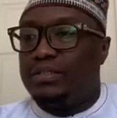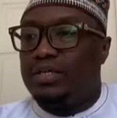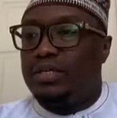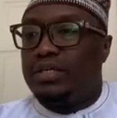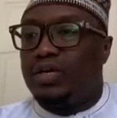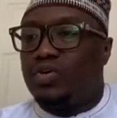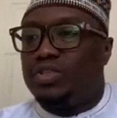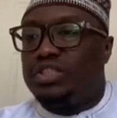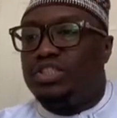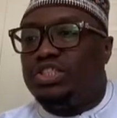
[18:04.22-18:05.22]
the
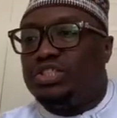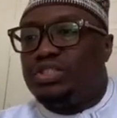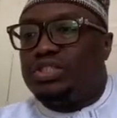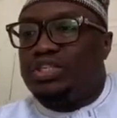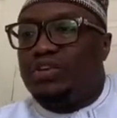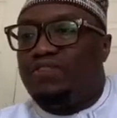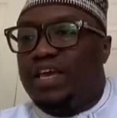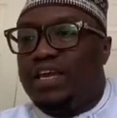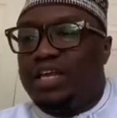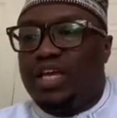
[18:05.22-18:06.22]
conditions, if
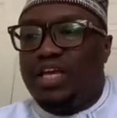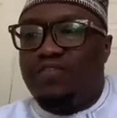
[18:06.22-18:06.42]
any,